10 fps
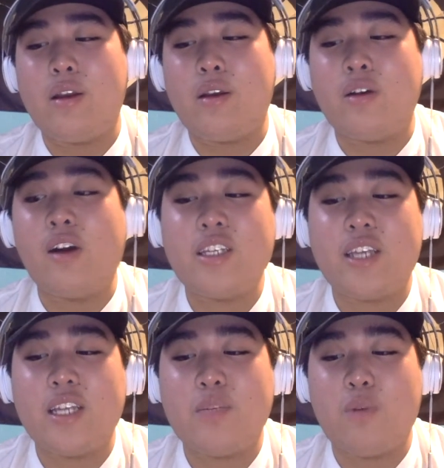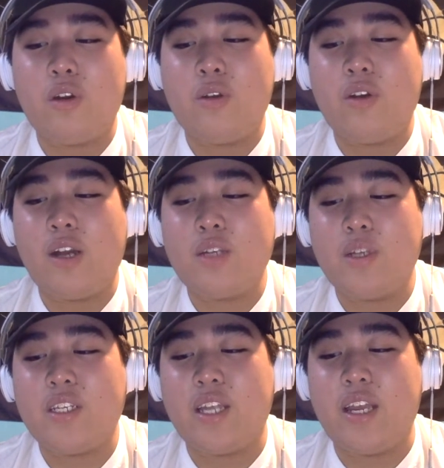loss against Brooklyn last
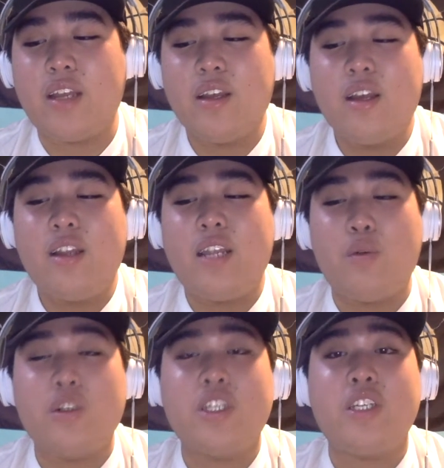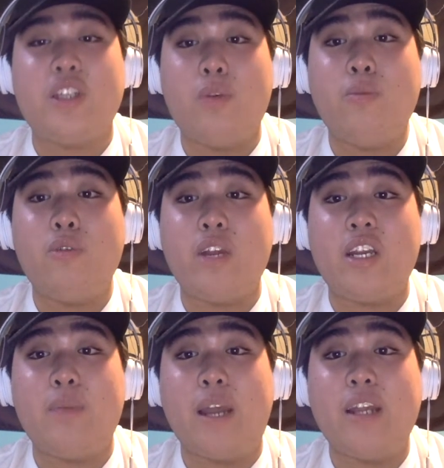Wednesday, they were still pretty
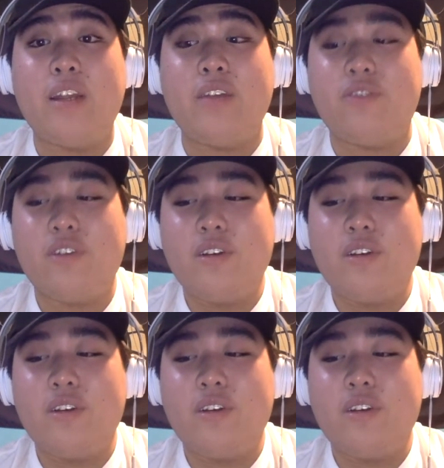competitive.